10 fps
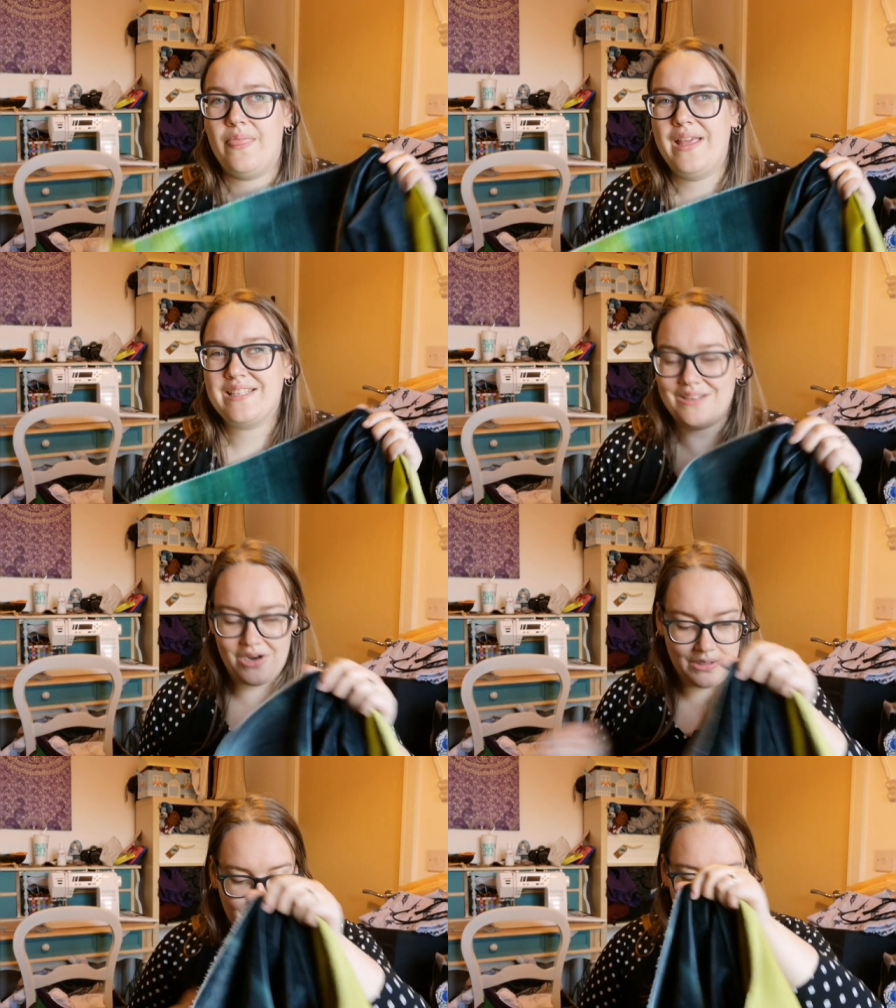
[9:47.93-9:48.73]
There's
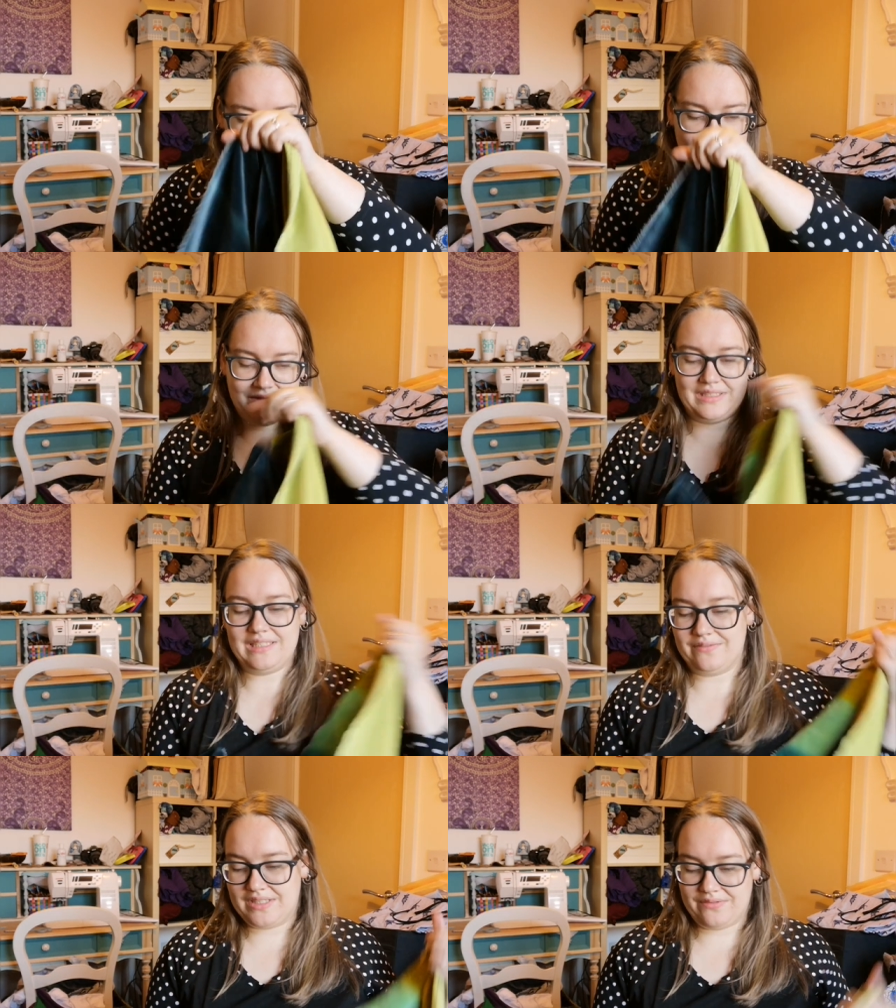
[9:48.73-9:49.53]
only about
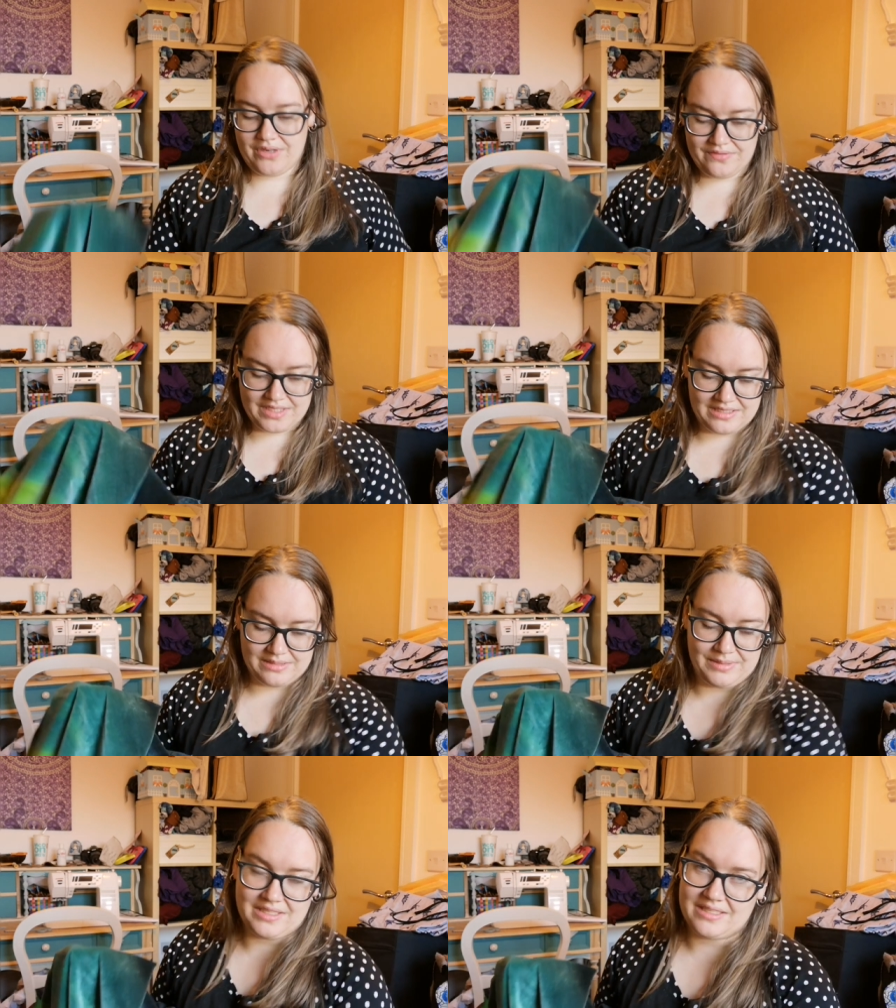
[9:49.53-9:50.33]
75
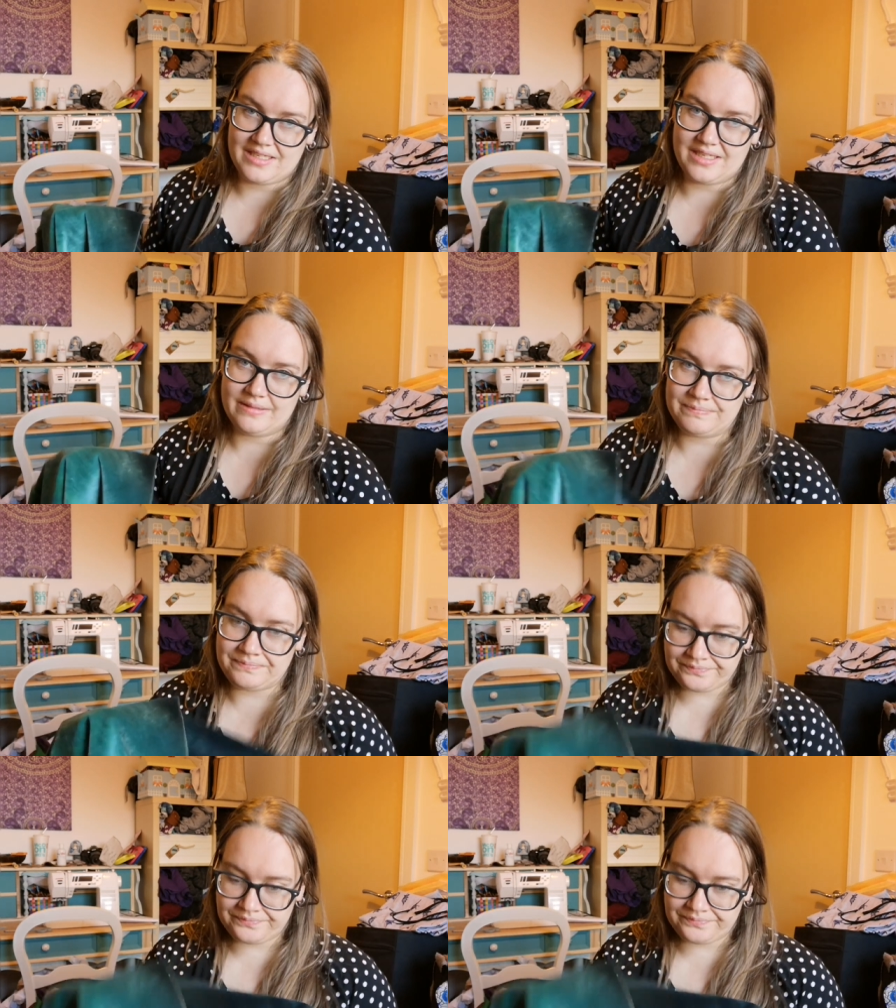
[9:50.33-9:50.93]
centimeters here,